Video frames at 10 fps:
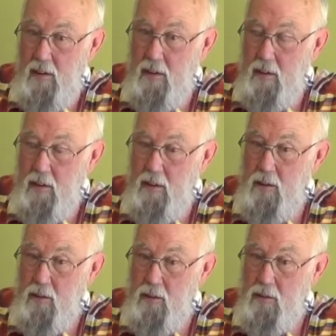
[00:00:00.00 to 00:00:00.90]

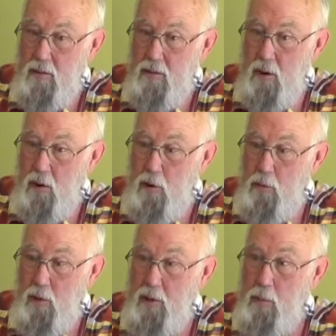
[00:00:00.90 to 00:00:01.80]
to
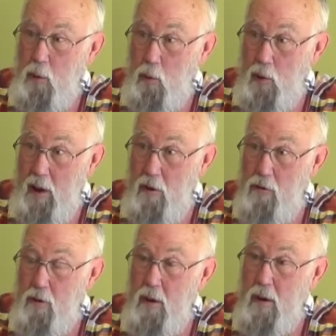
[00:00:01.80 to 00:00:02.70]
learn what the role
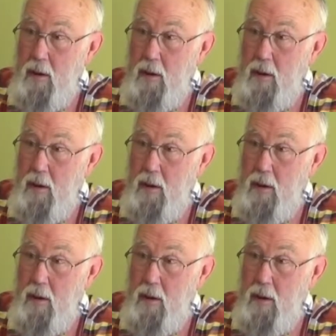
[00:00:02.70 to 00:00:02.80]
is.